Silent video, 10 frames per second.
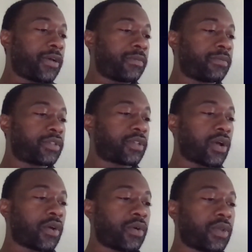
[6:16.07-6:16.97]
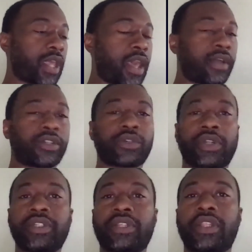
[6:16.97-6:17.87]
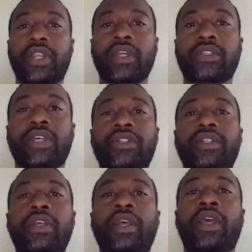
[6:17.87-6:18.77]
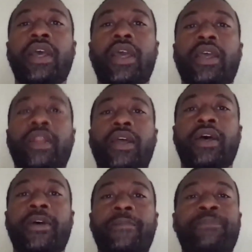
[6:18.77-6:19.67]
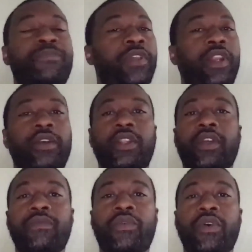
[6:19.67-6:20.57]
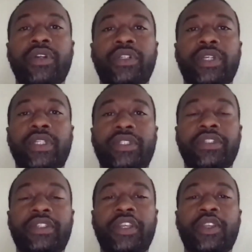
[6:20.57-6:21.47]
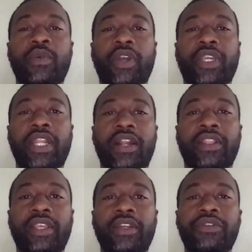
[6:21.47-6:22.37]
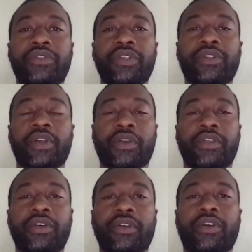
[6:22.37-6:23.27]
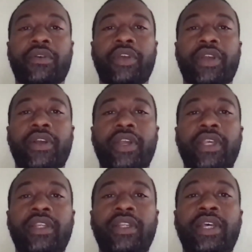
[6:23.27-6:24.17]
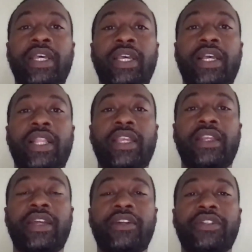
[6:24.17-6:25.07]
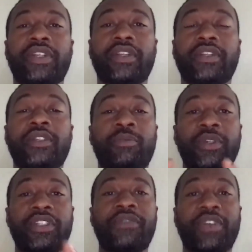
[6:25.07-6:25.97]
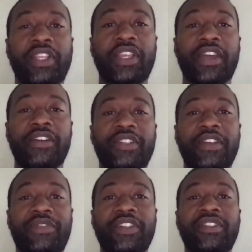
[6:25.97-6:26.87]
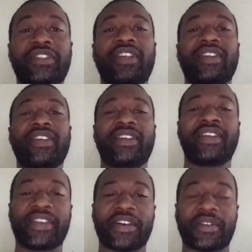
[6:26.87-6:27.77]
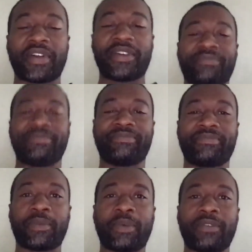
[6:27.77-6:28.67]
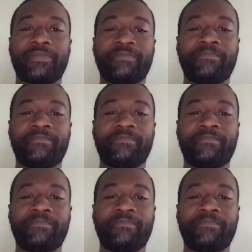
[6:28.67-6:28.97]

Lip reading: So yeah, join us in the next session, and looking forward to seeing you working out in the industry, starting your career in clean energy, specifically energy efficiency. All right, bye bye.